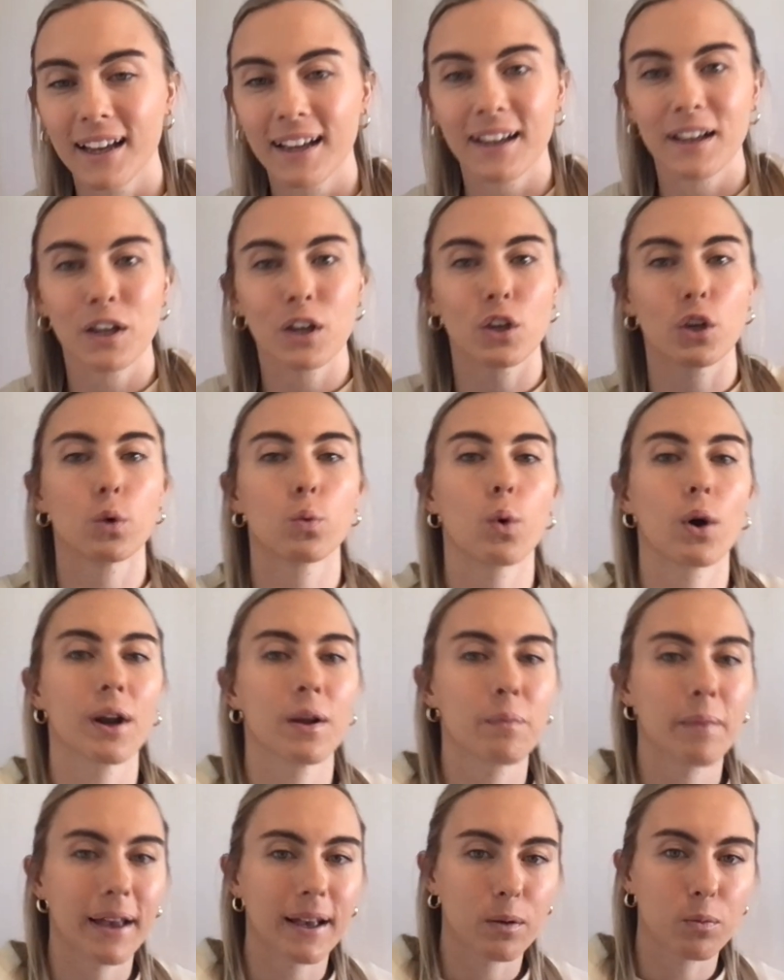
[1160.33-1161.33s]
you want to
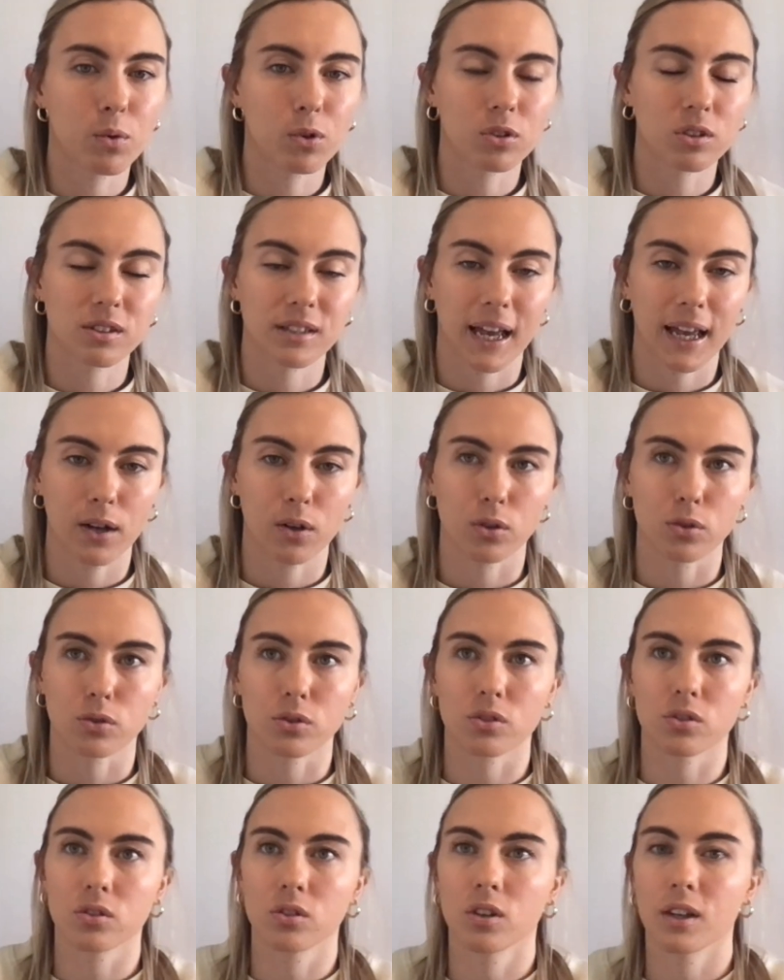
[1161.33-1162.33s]
make more
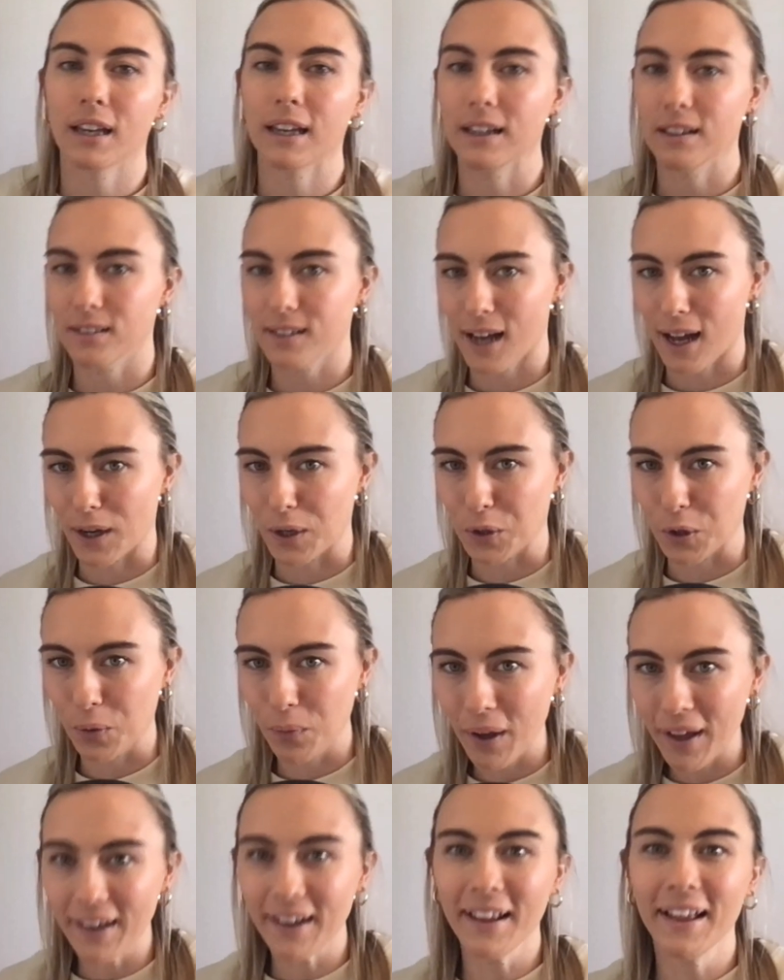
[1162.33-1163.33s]
sales, here's how to do
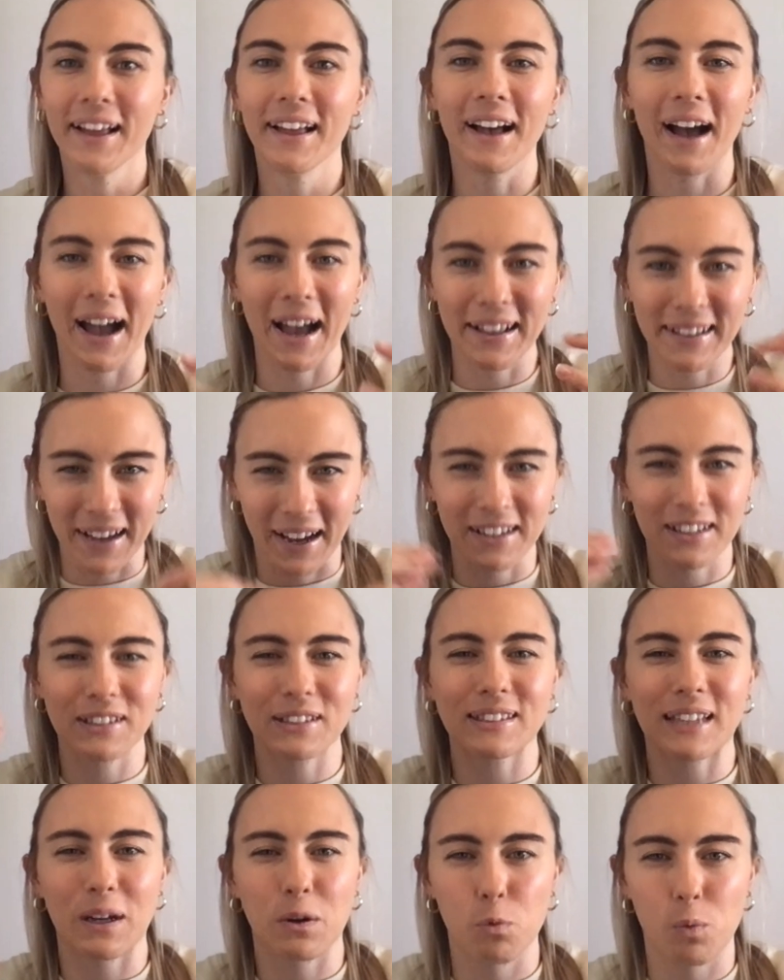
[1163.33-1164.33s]
it. I
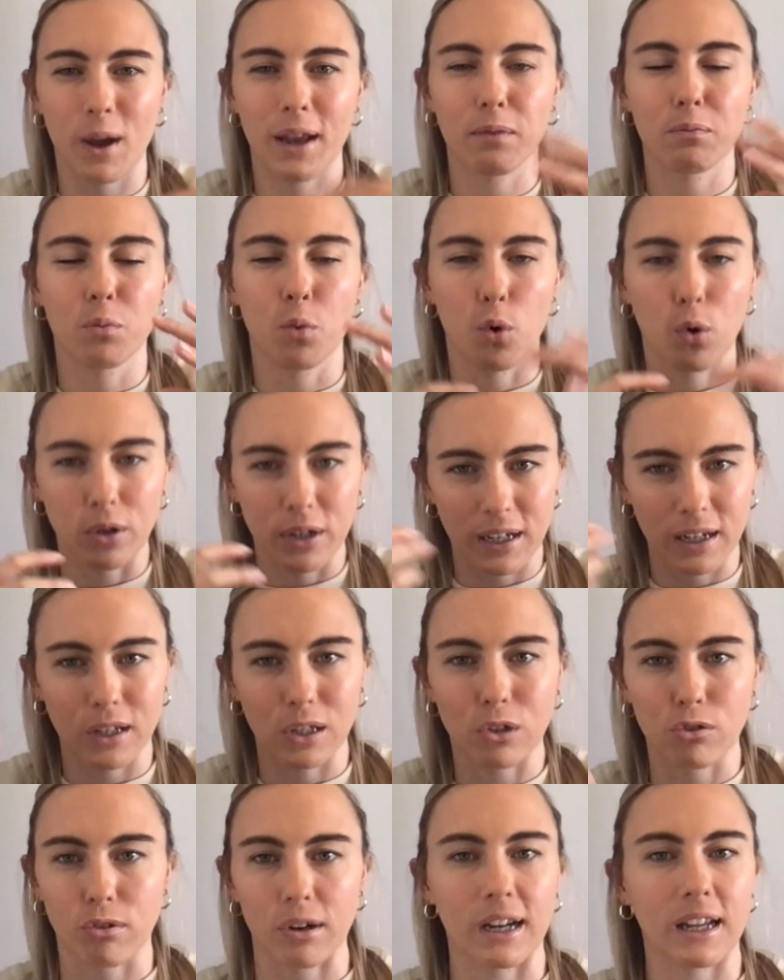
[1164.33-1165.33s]
just like went more nitty
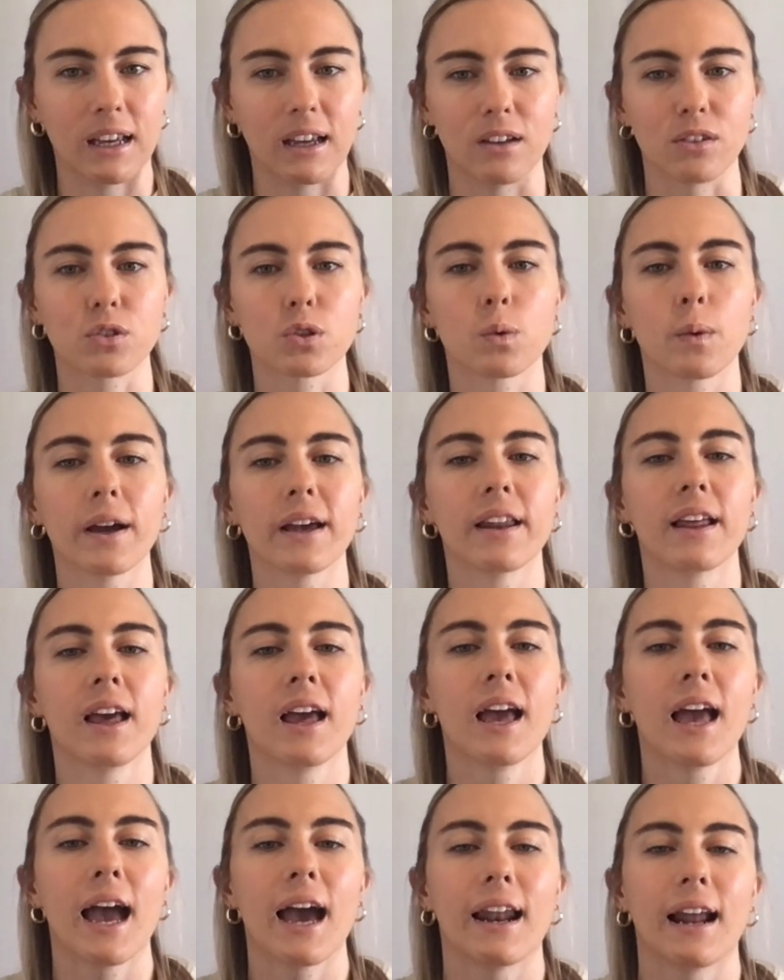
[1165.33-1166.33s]
gritty into it,
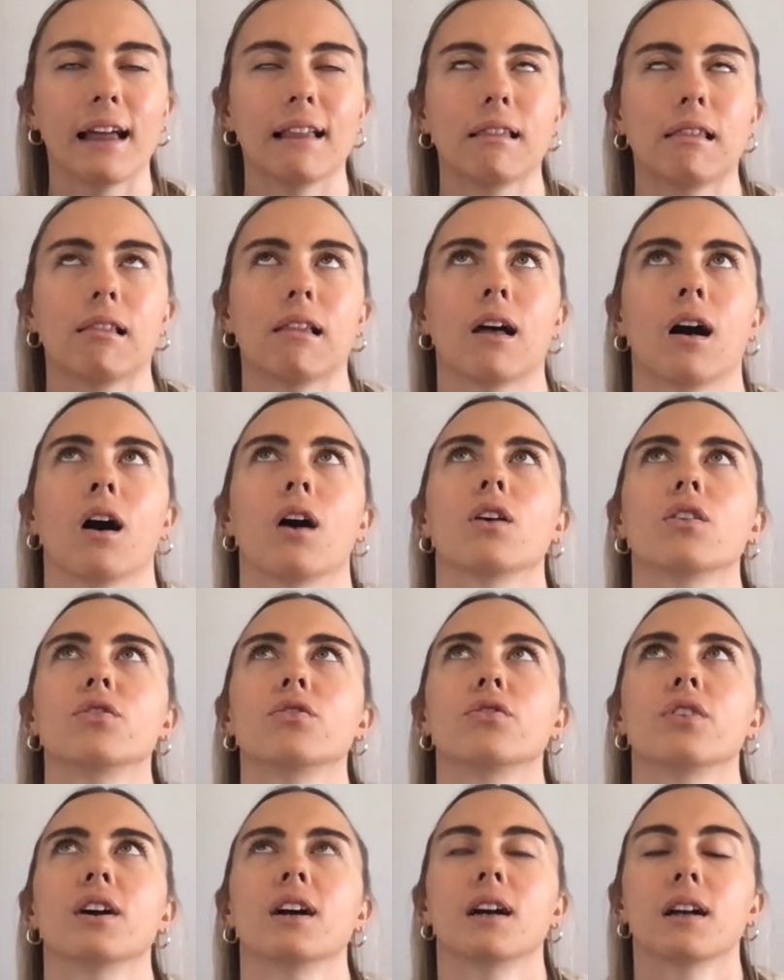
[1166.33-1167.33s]
and I
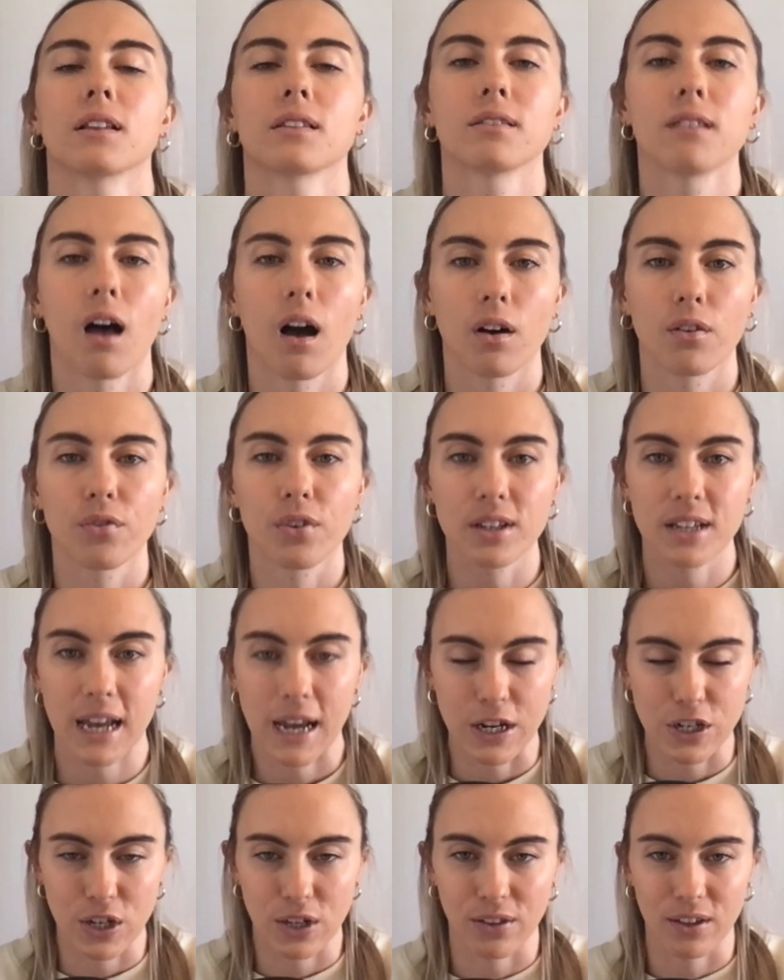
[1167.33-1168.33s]
love
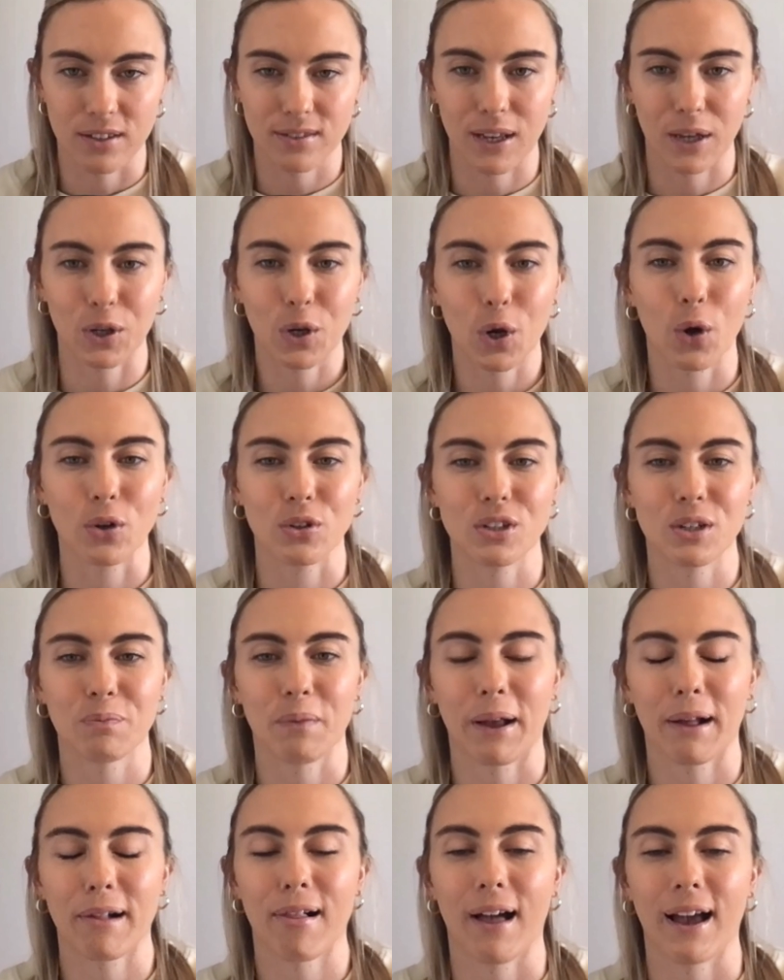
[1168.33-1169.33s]
teaching this and coaching
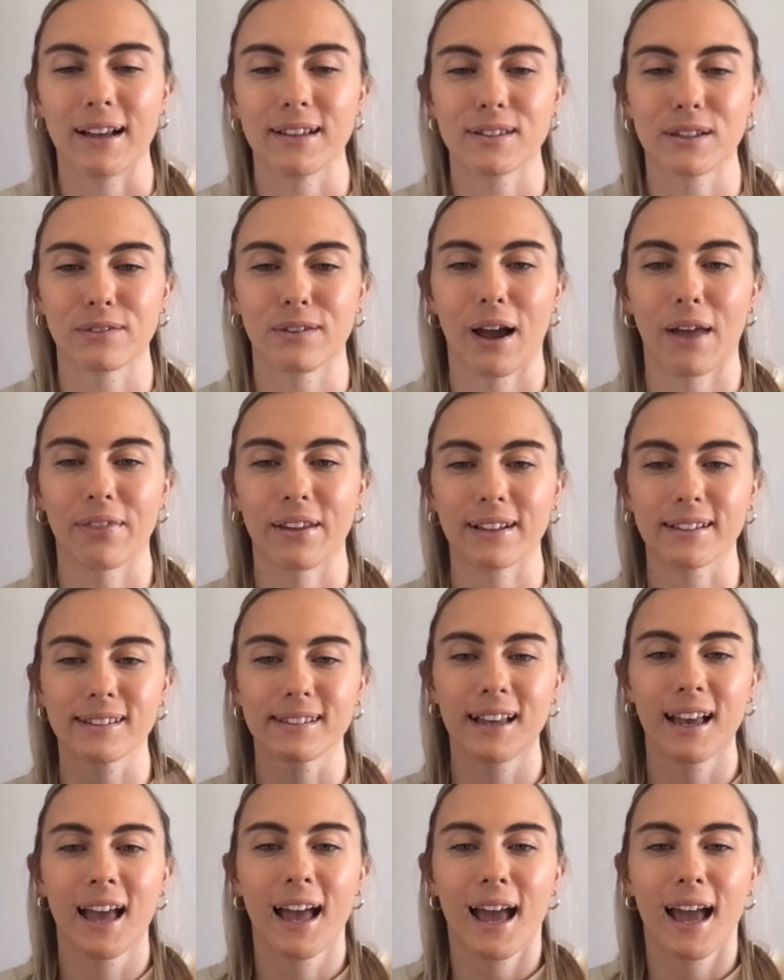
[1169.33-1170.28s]
my clients around this.